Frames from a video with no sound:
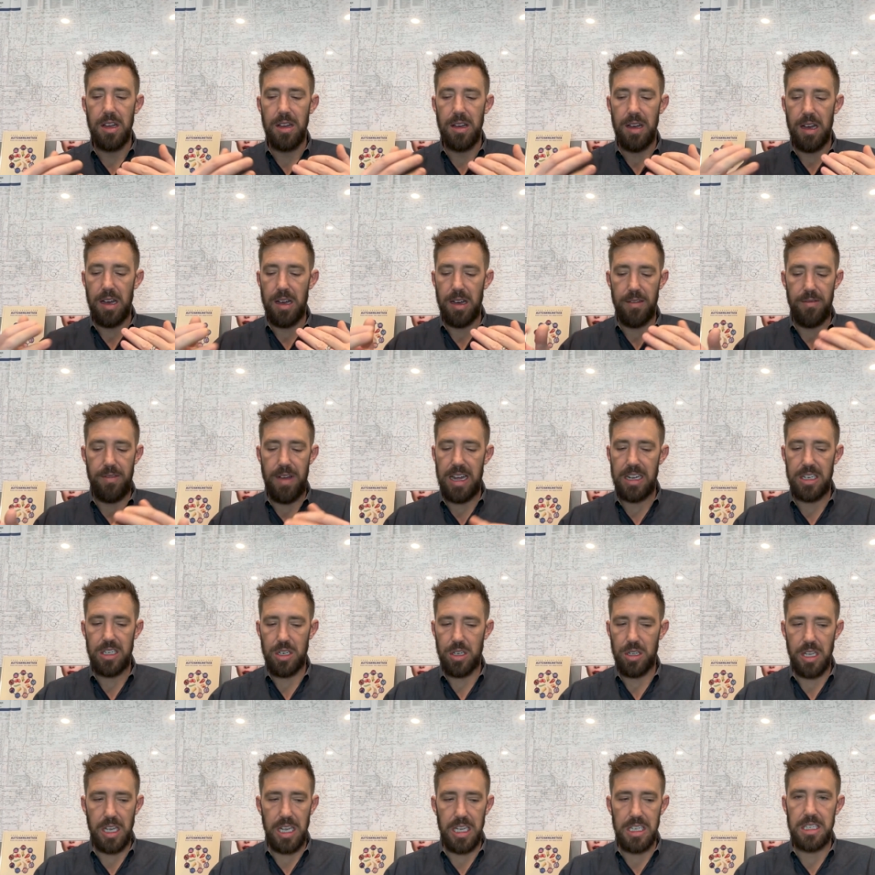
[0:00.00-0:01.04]
uh,
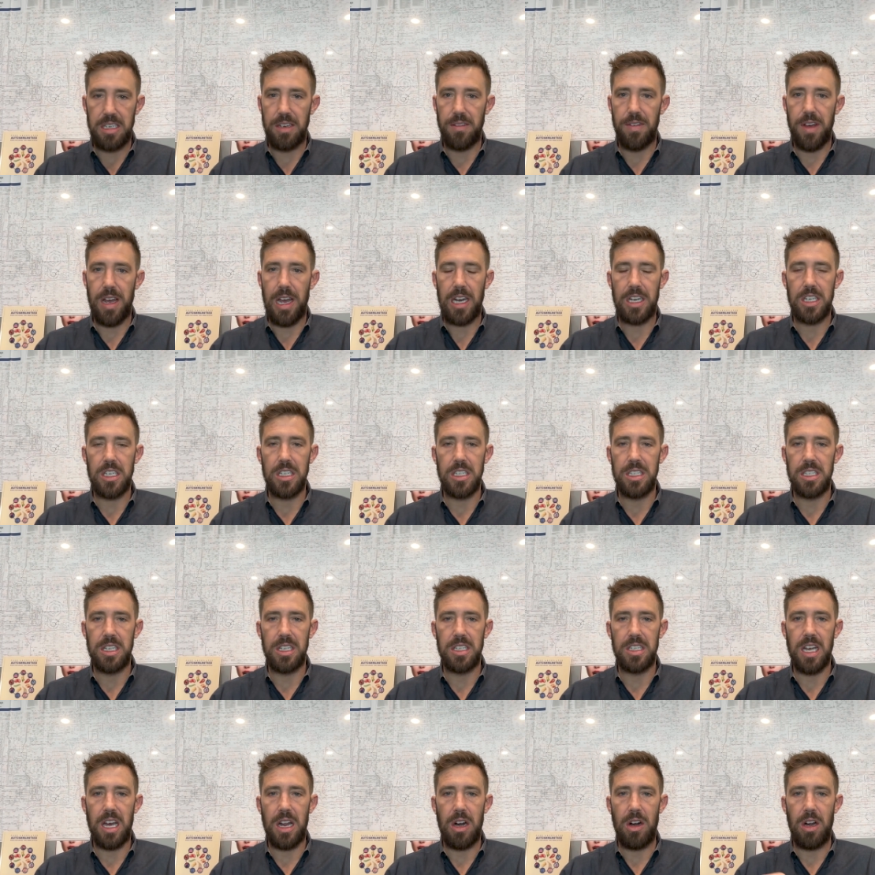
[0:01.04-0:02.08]
vaginal yeast infections,
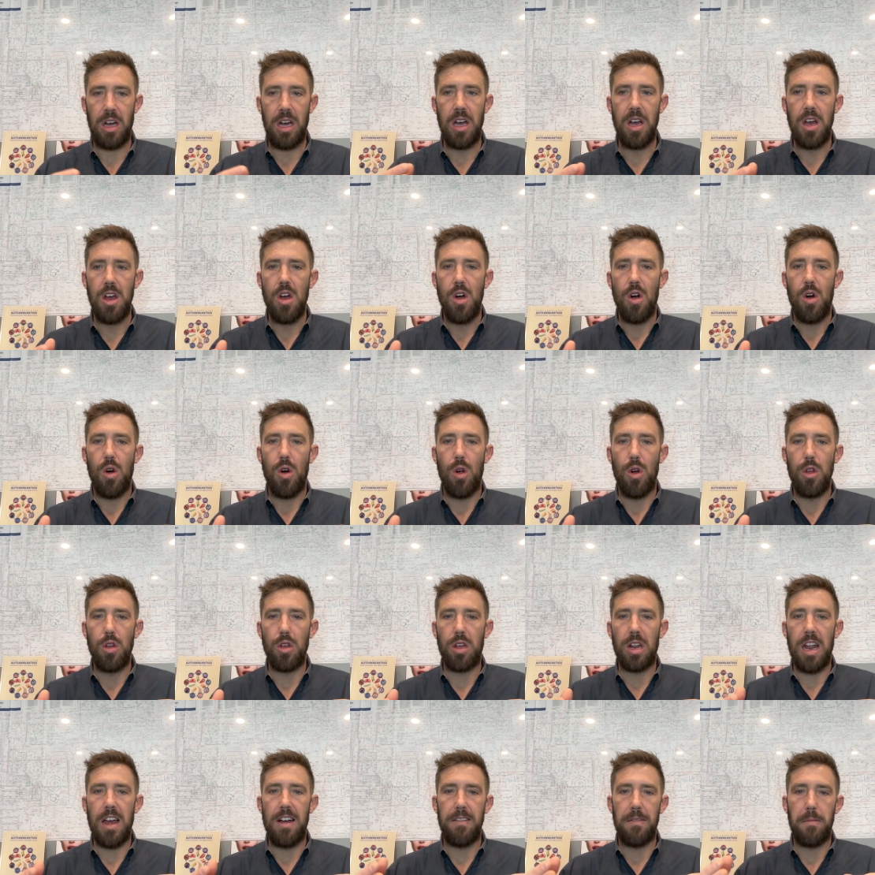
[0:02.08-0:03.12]
etc. Or you
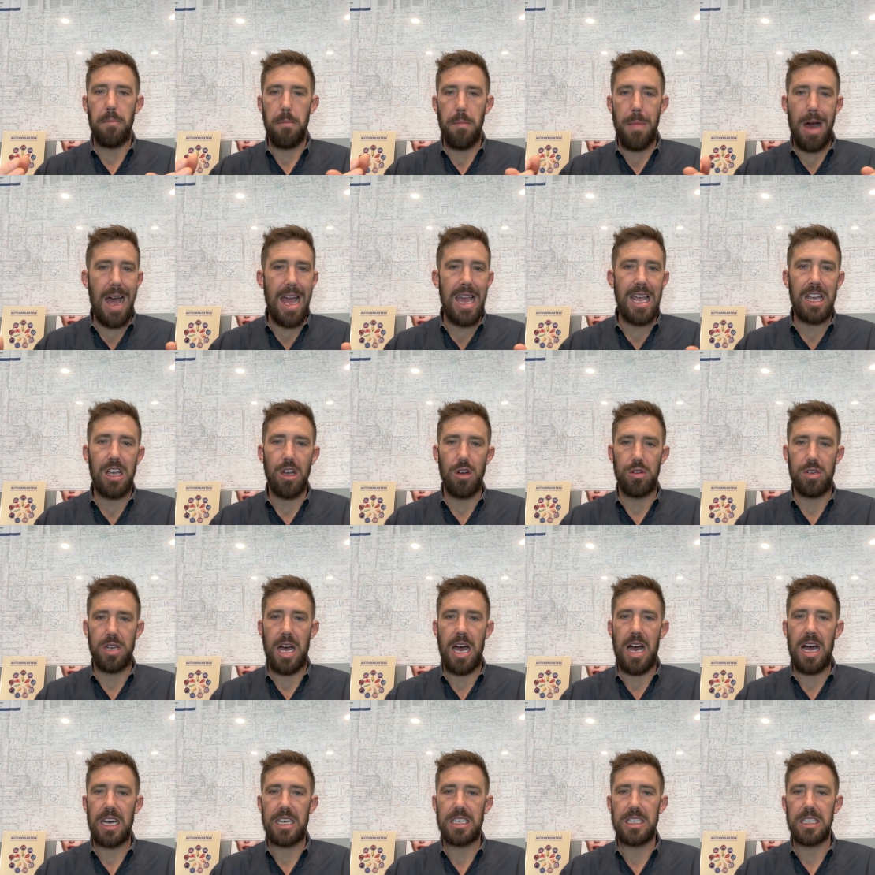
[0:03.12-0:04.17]
can have
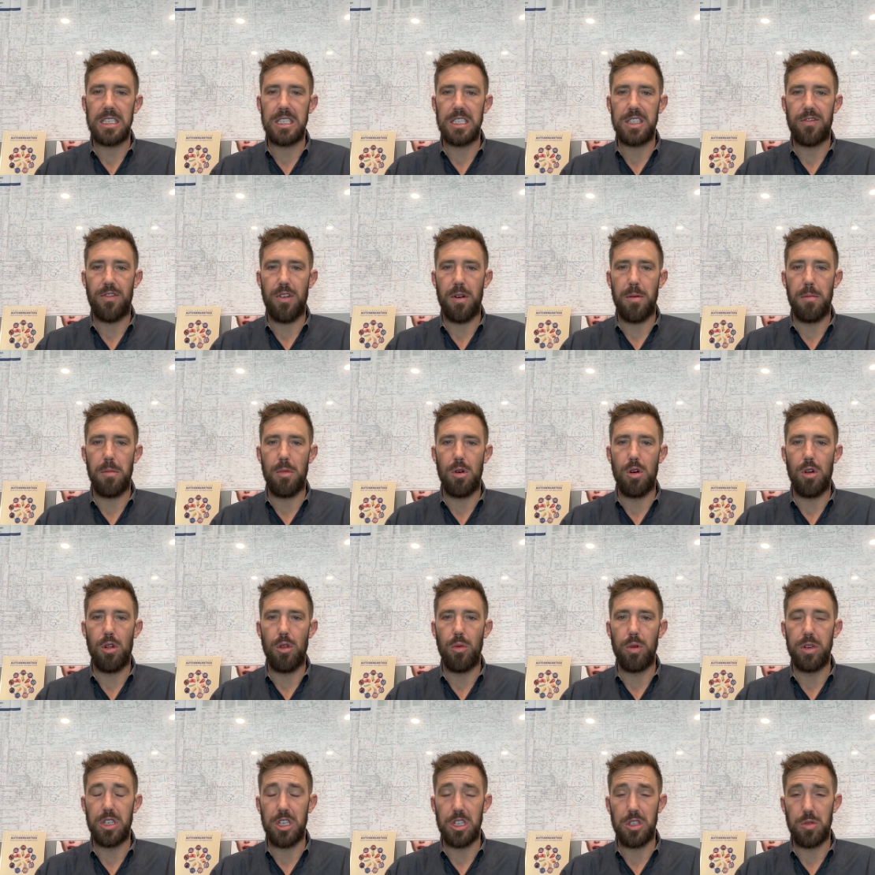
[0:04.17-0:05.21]
mycotoxins from mold,
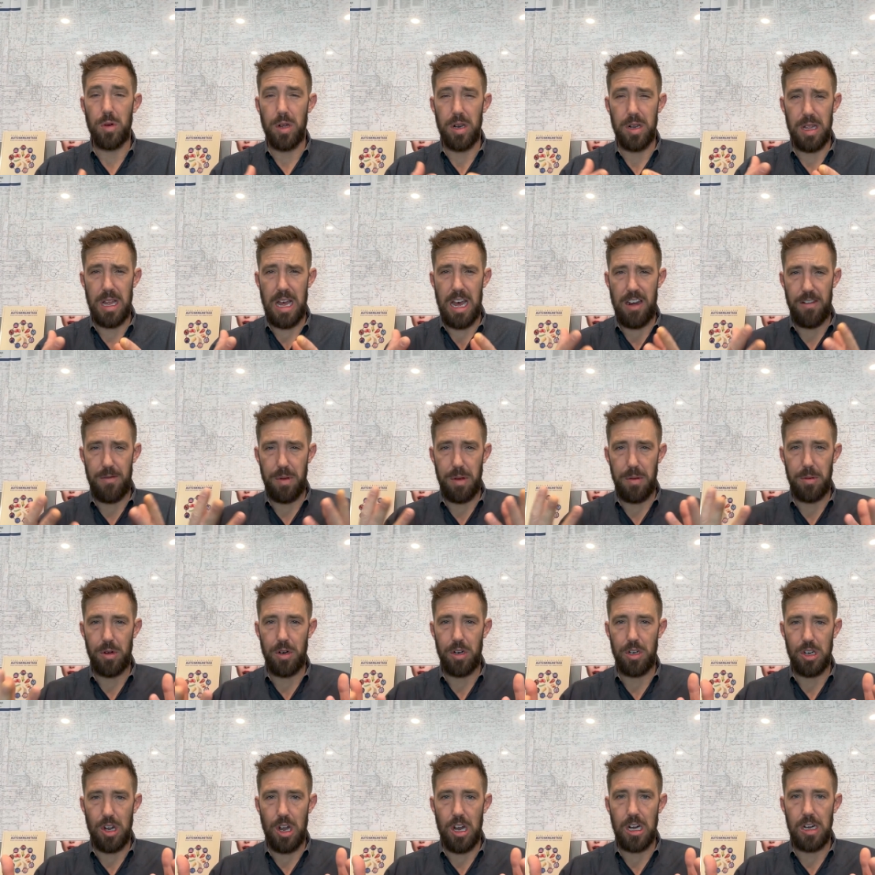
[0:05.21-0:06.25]
which is what a lot of people
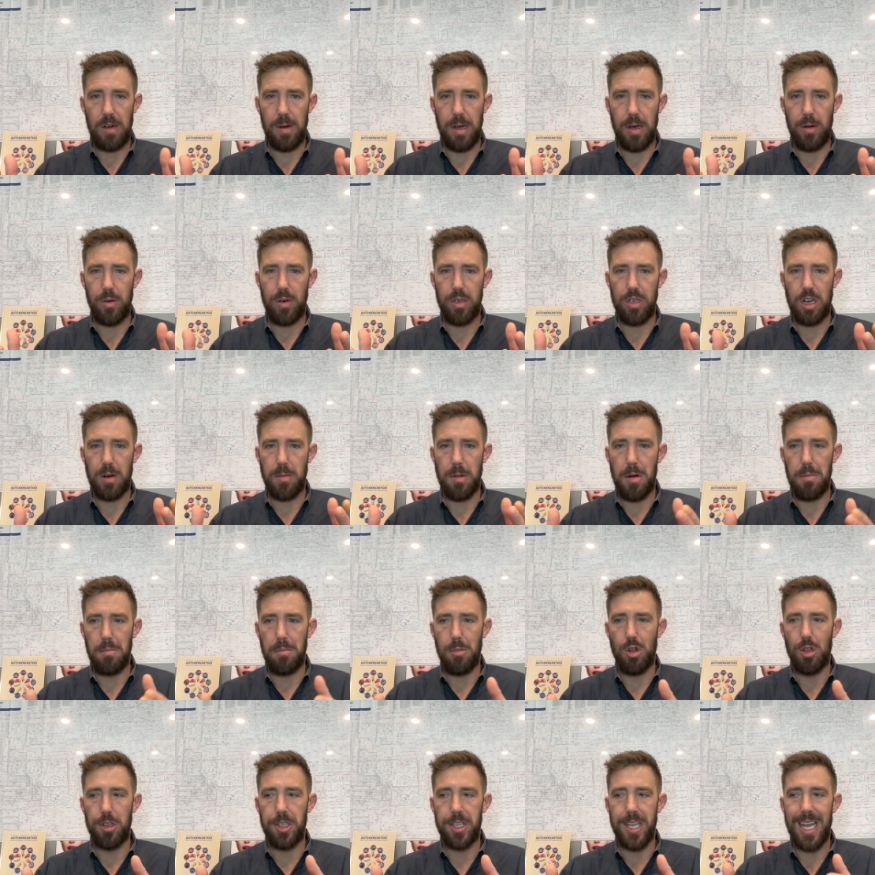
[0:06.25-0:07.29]
are talking about when we talk about
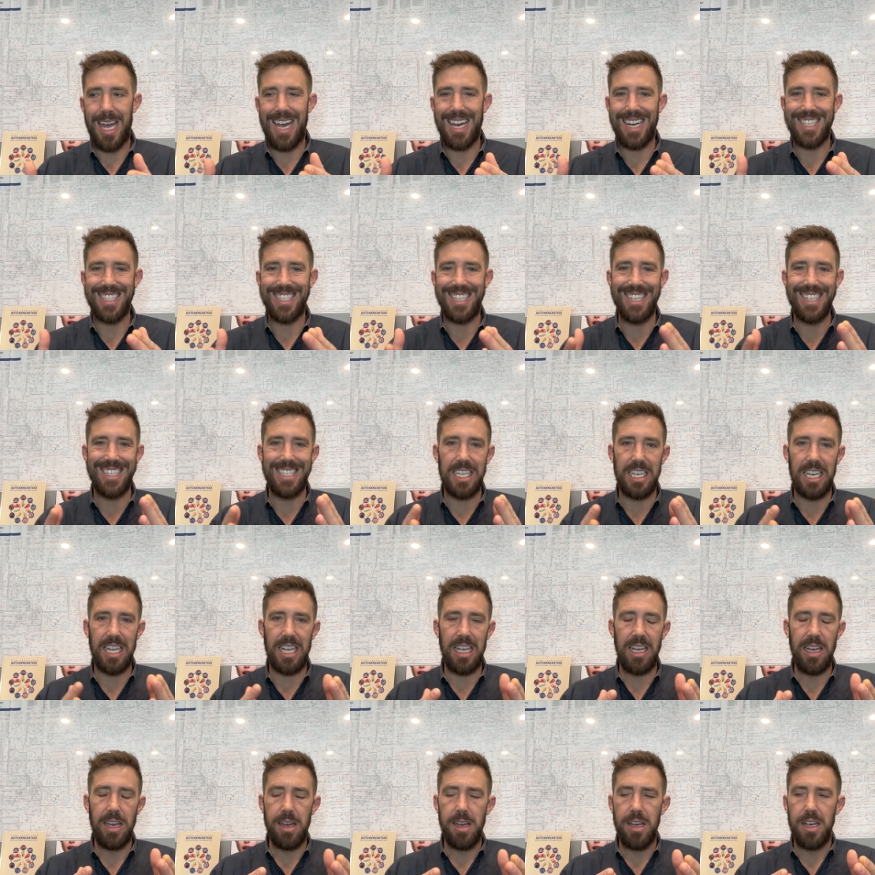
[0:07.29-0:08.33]
mold
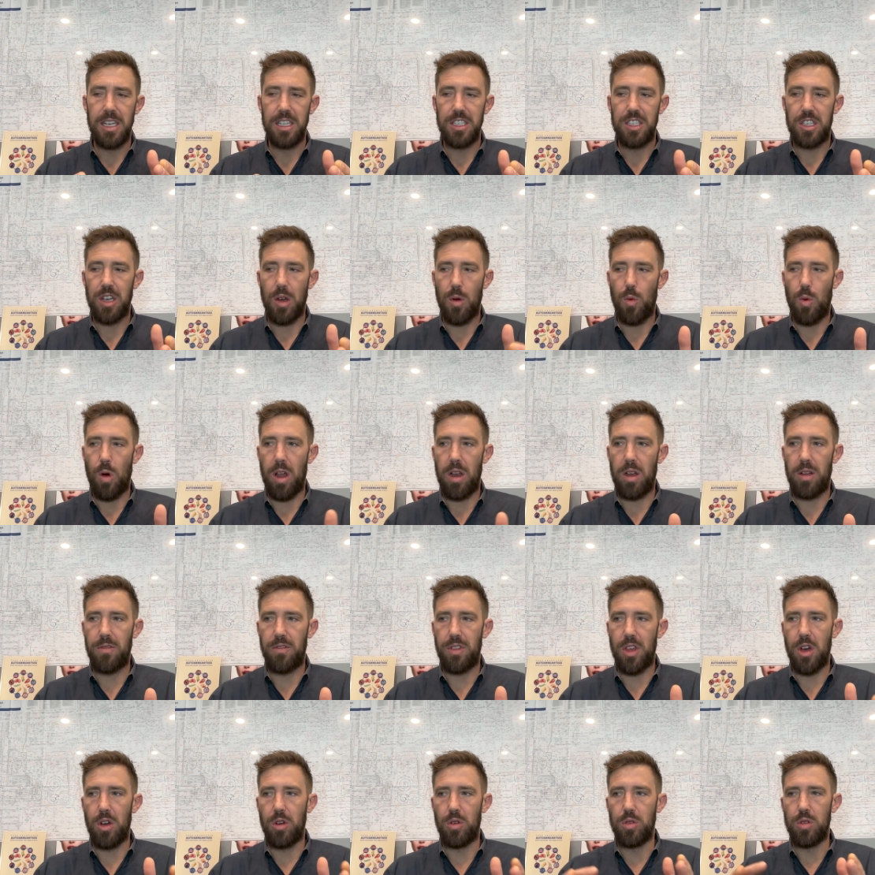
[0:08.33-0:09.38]
toxicity. So one of
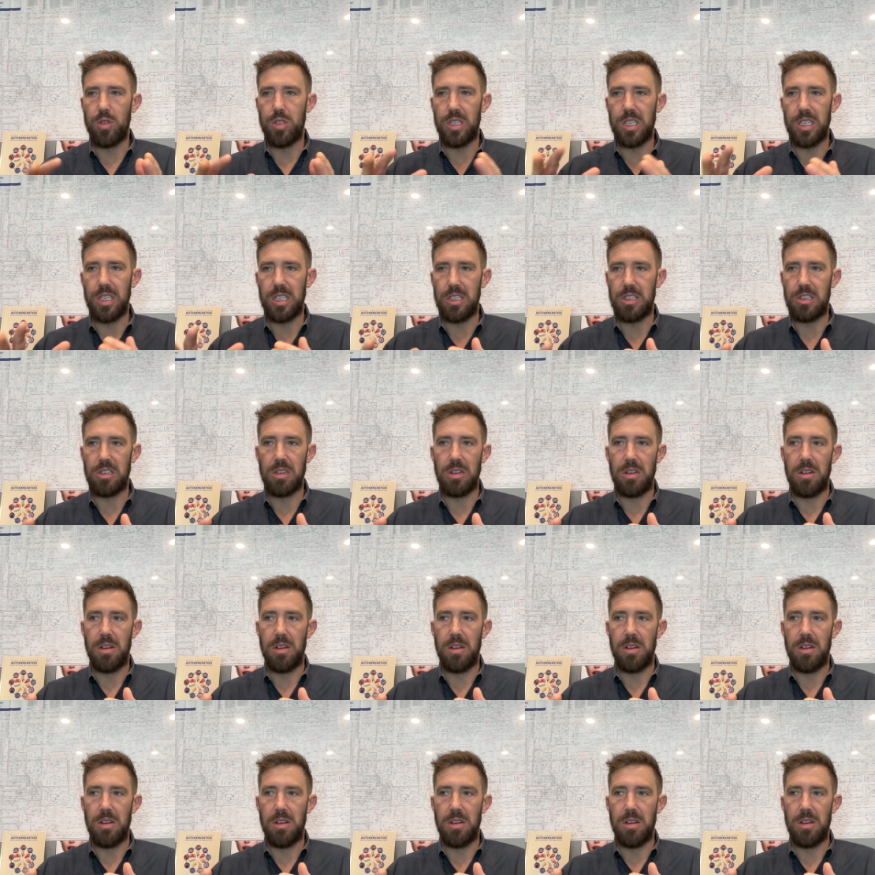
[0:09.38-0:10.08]
those is